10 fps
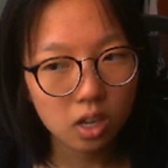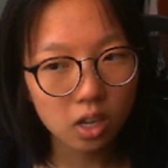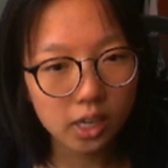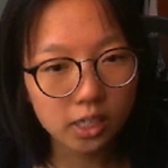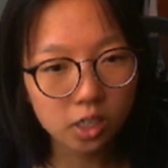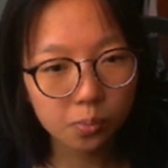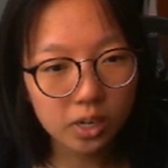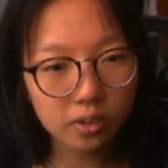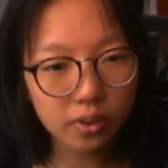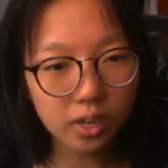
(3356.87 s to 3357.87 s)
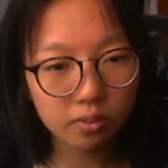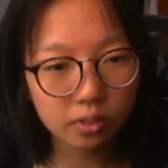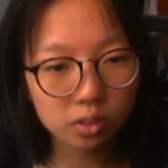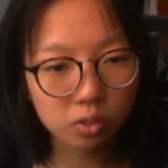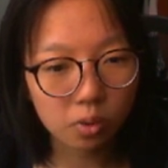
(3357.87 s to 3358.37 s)
I suspect if I hit
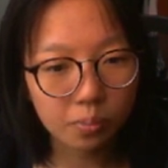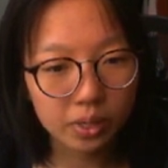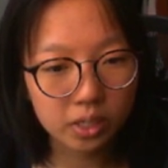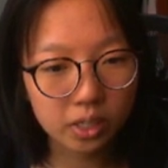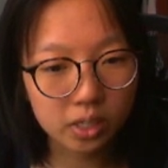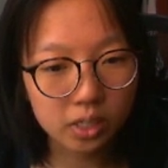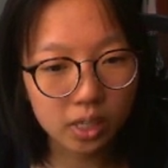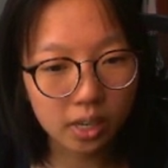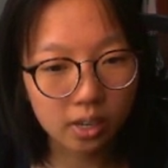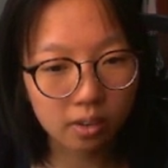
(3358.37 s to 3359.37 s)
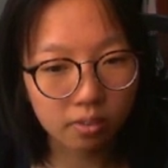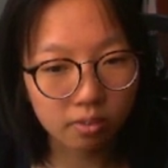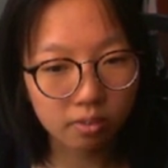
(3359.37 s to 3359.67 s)
restore because it didn't save.